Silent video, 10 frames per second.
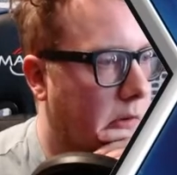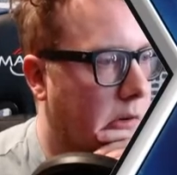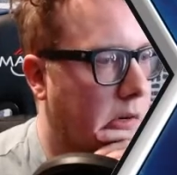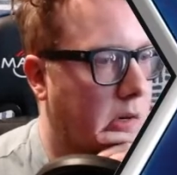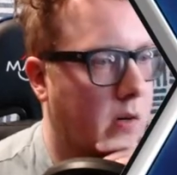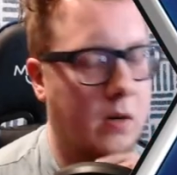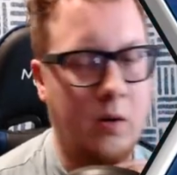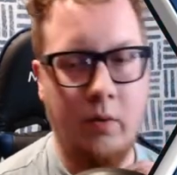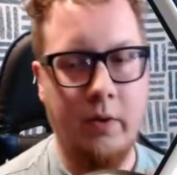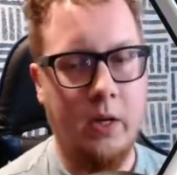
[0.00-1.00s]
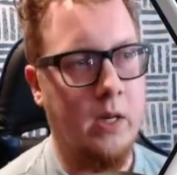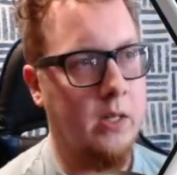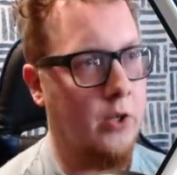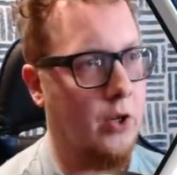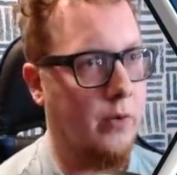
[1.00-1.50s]
All right, we've got
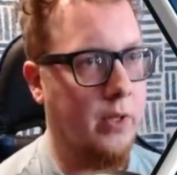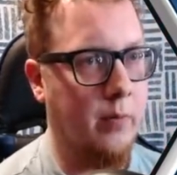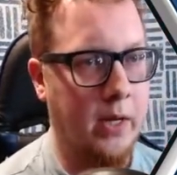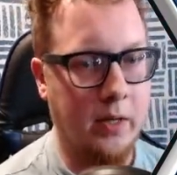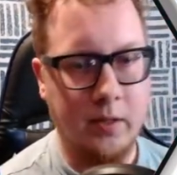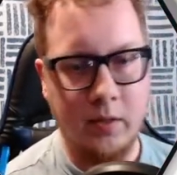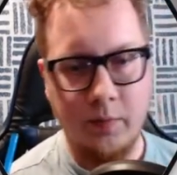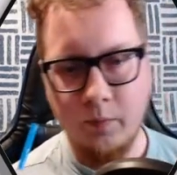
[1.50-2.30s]
Easy Jones up next.